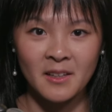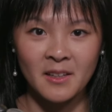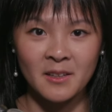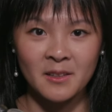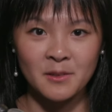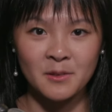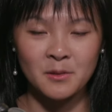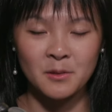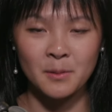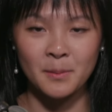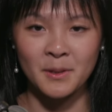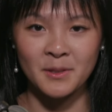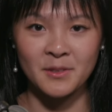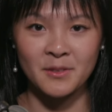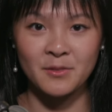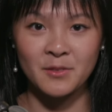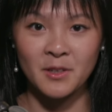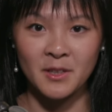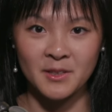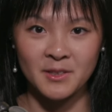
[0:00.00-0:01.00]
into a bunch
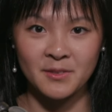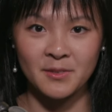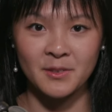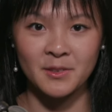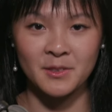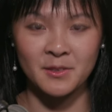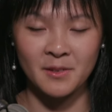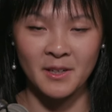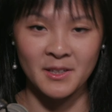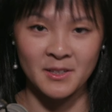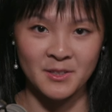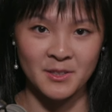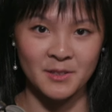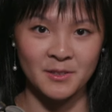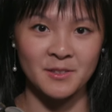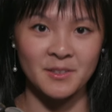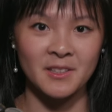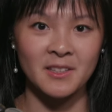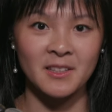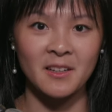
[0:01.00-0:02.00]
of trusts for his
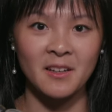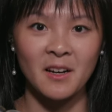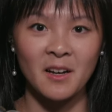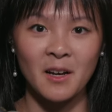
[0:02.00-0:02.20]
grandchildren.